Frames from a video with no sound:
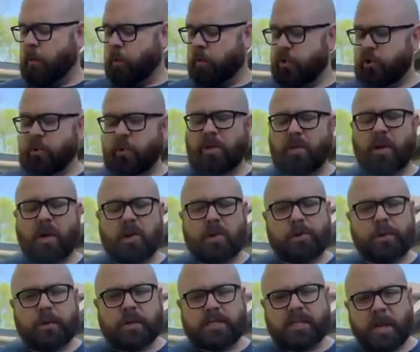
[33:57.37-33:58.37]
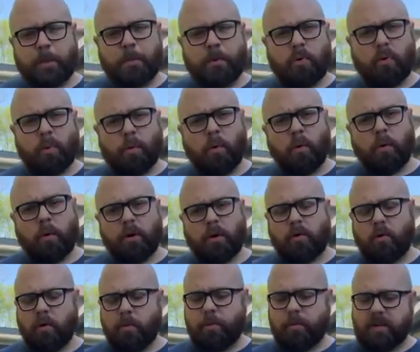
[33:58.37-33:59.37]
you're doing long cooks like pulled pork
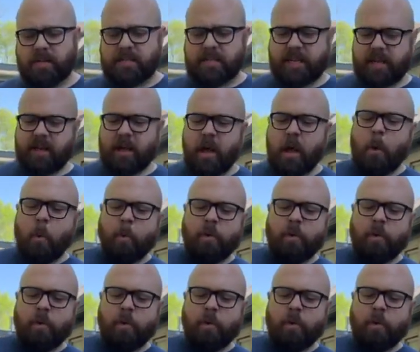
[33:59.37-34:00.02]
or brisket.